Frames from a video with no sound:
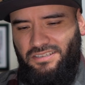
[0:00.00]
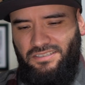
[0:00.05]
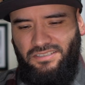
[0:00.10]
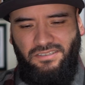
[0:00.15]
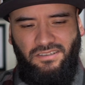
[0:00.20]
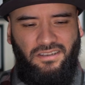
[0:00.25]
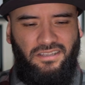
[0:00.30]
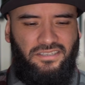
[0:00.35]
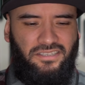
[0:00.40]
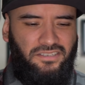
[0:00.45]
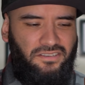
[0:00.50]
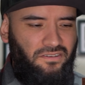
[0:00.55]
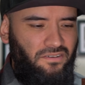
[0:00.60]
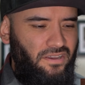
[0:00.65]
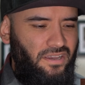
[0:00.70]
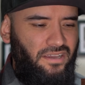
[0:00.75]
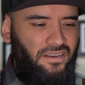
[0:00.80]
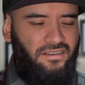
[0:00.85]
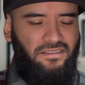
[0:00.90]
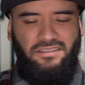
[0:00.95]
So let's go
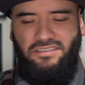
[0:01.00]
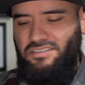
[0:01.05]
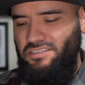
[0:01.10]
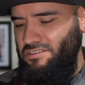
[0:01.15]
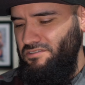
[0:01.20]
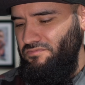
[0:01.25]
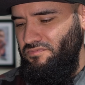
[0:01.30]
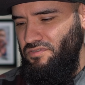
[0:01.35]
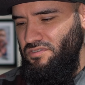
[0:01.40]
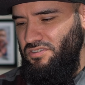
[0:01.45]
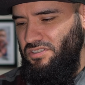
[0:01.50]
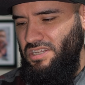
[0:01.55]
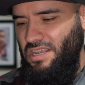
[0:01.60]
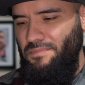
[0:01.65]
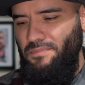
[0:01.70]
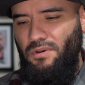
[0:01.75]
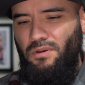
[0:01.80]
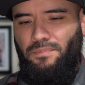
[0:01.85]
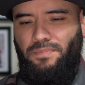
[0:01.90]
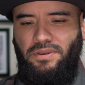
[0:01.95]
ahead. This is the first
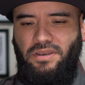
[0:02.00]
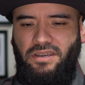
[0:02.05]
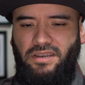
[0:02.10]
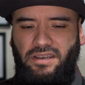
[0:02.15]
time opening it